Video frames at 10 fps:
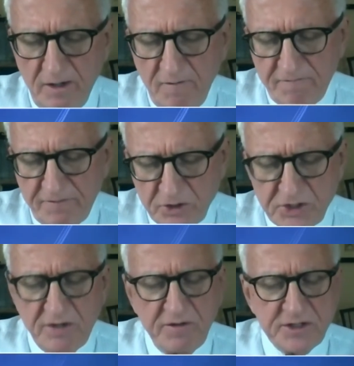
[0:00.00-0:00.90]

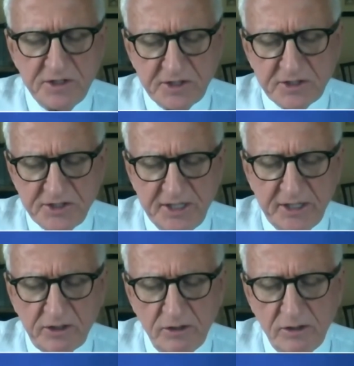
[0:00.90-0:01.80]
First, this is a
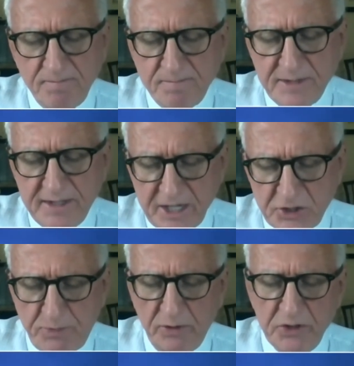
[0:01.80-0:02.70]
cynical,
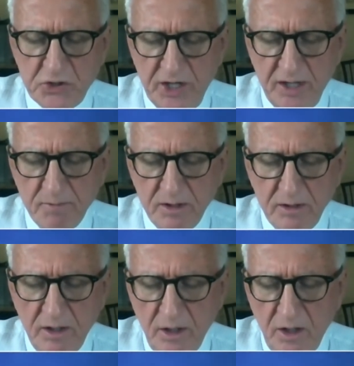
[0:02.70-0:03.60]
desperate regime
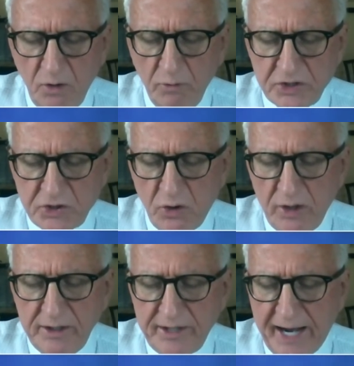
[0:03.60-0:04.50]

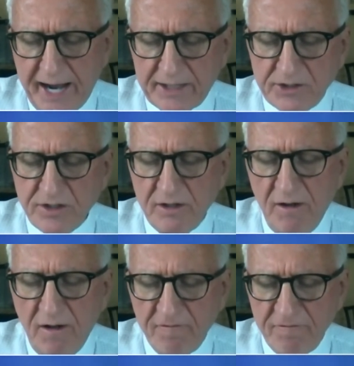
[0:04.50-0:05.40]
resorting to acts
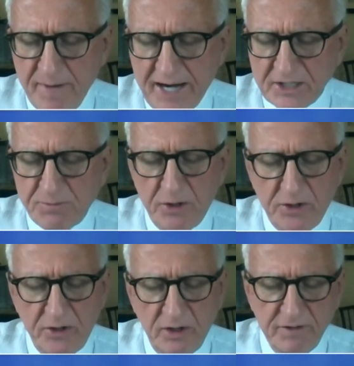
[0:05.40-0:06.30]
of mass
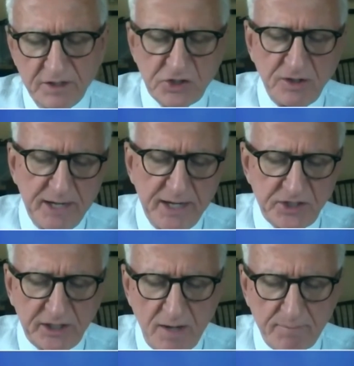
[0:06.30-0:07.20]
murder of its
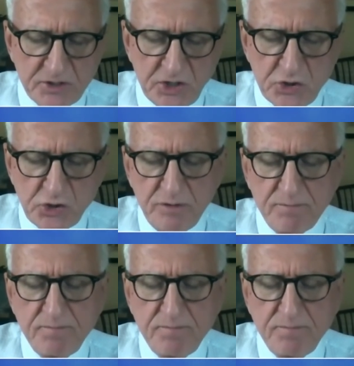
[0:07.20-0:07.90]
domestic opposition,